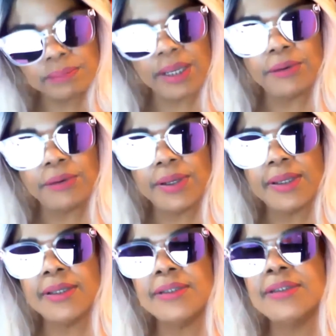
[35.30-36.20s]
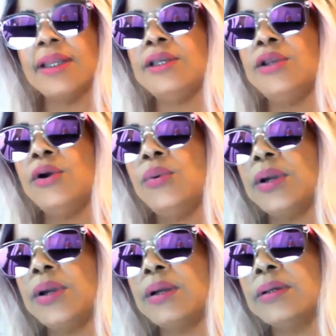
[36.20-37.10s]
area is and I know
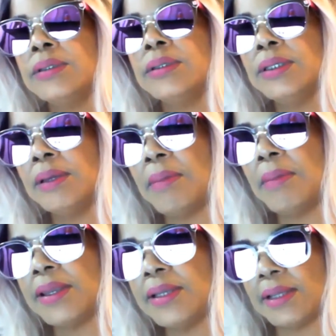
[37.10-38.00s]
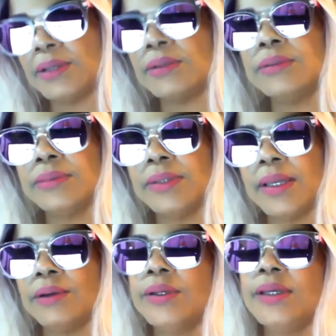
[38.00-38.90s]
where my natal
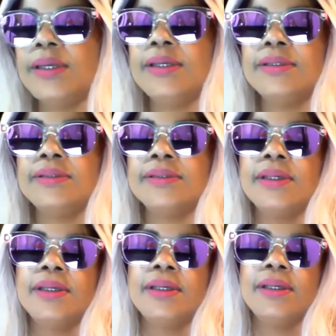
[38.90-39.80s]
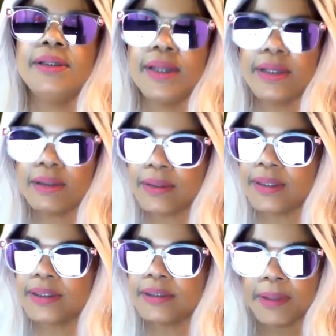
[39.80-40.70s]
area is. Natally,
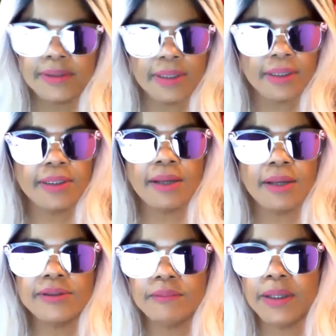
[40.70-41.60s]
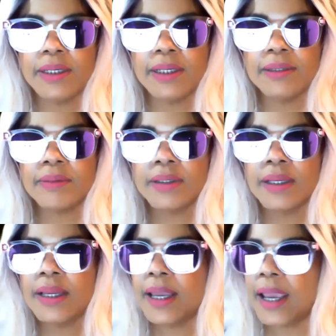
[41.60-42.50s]
it's my second house of money.
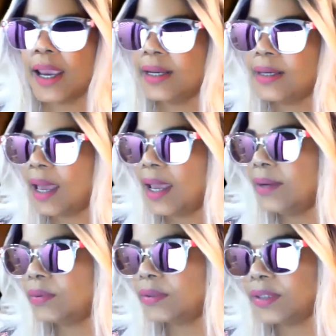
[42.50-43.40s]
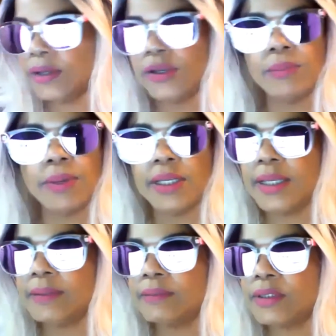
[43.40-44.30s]
And I will tell you,
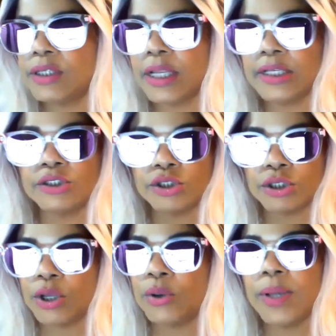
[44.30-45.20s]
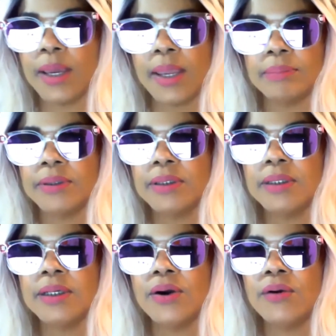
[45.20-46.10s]
money like slowed up
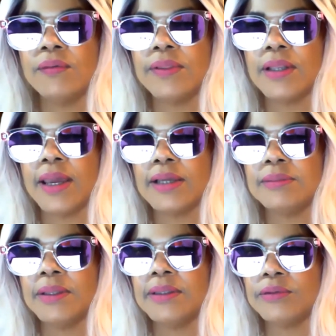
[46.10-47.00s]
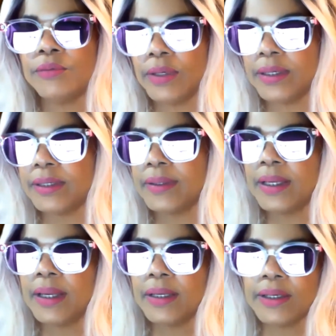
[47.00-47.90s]
over the last month. It really,
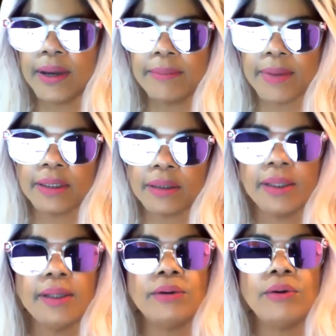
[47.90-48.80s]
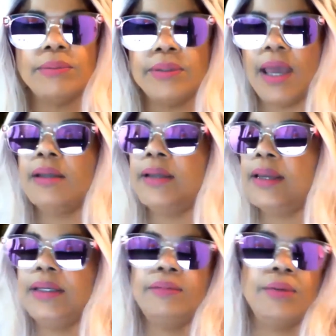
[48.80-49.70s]
you know, I made a little, not
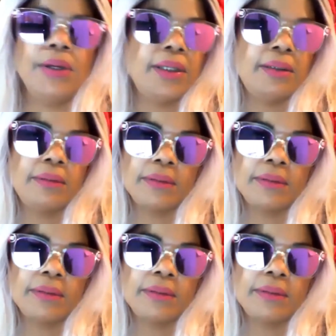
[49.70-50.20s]
any really,